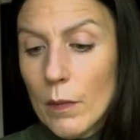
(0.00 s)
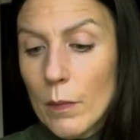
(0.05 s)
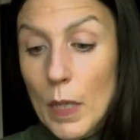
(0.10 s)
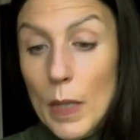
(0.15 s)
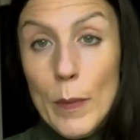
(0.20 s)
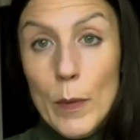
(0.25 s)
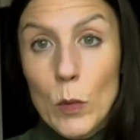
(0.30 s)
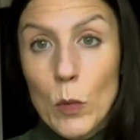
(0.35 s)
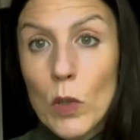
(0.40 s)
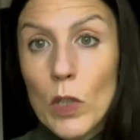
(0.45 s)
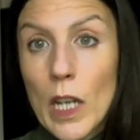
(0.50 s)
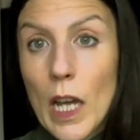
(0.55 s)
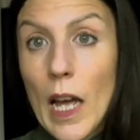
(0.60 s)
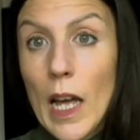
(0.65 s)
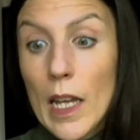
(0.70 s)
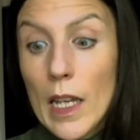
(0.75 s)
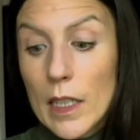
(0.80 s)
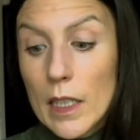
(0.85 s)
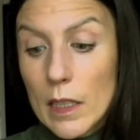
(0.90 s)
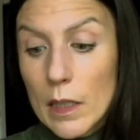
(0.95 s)
People would
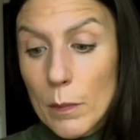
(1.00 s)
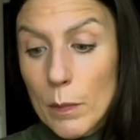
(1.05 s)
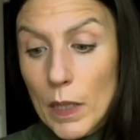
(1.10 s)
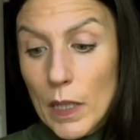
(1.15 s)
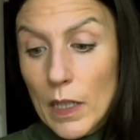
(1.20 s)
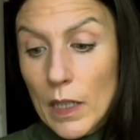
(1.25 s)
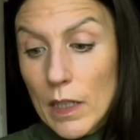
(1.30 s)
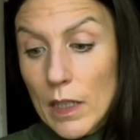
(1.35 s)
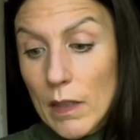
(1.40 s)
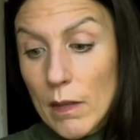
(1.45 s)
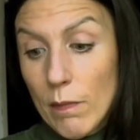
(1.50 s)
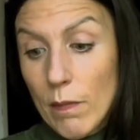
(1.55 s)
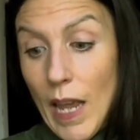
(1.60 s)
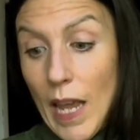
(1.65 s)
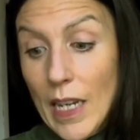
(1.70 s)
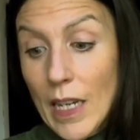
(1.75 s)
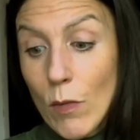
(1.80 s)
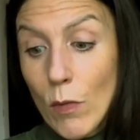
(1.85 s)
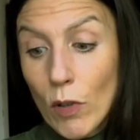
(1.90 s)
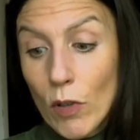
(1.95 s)
ask because
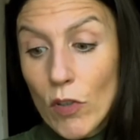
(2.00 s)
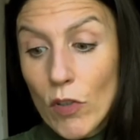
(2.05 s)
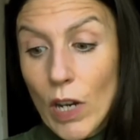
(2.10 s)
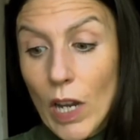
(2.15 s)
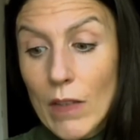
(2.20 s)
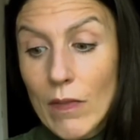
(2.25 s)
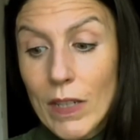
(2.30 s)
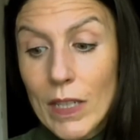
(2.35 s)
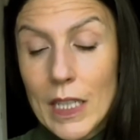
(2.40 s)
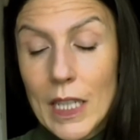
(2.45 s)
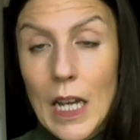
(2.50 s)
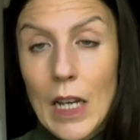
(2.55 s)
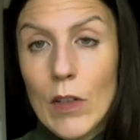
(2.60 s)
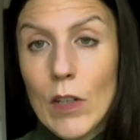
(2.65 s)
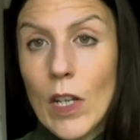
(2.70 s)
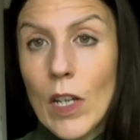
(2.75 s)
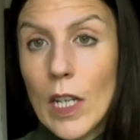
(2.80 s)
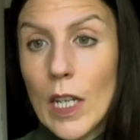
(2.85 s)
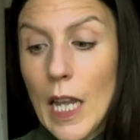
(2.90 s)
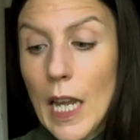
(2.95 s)
anyone driving
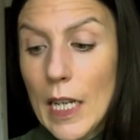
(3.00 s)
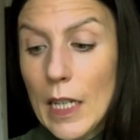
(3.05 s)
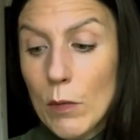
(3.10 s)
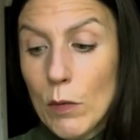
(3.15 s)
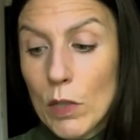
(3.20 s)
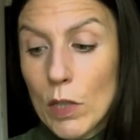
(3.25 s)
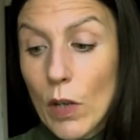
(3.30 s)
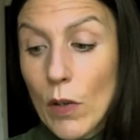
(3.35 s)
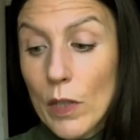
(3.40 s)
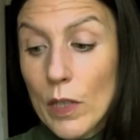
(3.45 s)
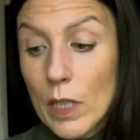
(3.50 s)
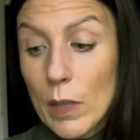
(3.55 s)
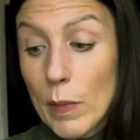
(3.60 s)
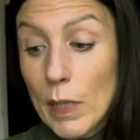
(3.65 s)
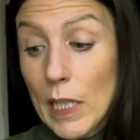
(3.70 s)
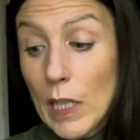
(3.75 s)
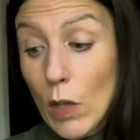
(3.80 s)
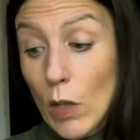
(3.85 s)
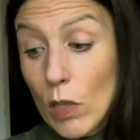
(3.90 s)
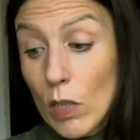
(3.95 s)
down her lane was going to
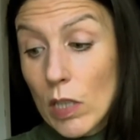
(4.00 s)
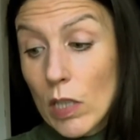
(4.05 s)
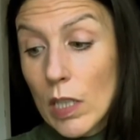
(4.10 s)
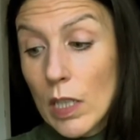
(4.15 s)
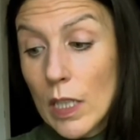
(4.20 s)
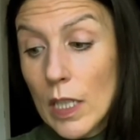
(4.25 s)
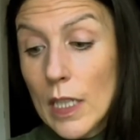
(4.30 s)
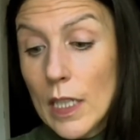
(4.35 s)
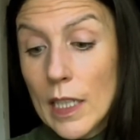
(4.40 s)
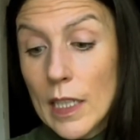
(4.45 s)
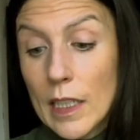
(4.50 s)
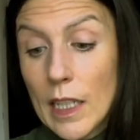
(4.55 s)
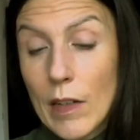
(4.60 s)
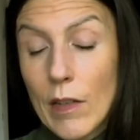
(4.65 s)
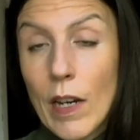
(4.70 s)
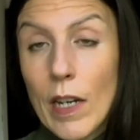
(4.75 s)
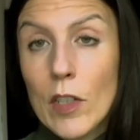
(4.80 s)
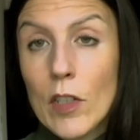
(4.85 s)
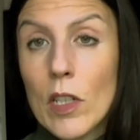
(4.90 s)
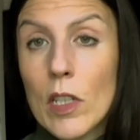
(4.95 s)
be lost and needing
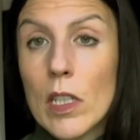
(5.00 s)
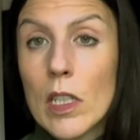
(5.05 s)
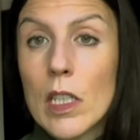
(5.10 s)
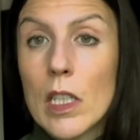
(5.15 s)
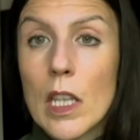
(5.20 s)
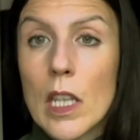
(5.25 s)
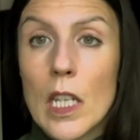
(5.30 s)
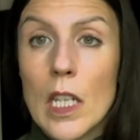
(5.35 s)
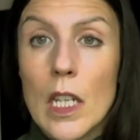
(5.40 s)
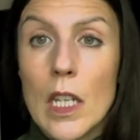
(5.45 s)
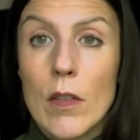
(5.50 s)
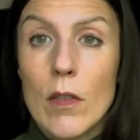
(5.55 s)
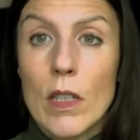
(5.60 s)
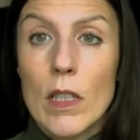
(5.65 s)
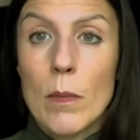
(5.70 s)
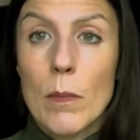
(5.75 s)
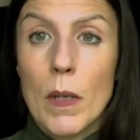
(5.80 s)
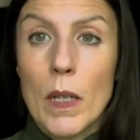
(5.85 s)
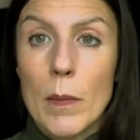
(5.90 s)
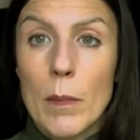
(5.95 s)
directions to the
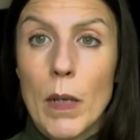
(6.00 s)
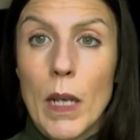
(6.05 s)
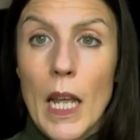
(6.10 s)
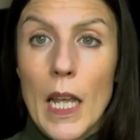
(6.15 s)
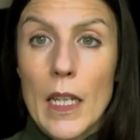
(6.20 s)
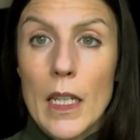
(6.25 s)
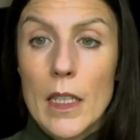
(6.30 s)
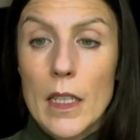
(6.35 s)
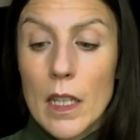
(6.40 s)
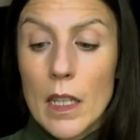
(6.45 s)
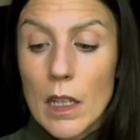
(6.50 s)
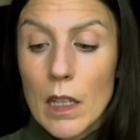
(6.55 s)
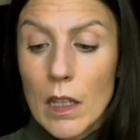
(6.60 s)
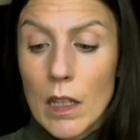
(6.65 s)
nearest big place.